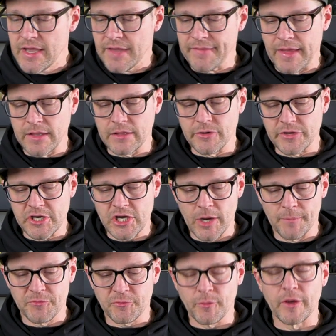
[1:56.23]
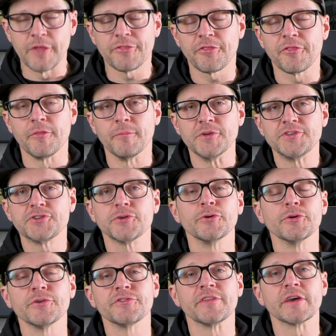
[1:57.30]
And that literally comes with the
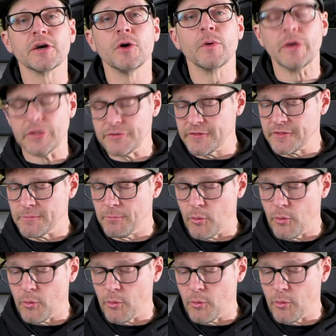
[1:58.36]
materials that go into the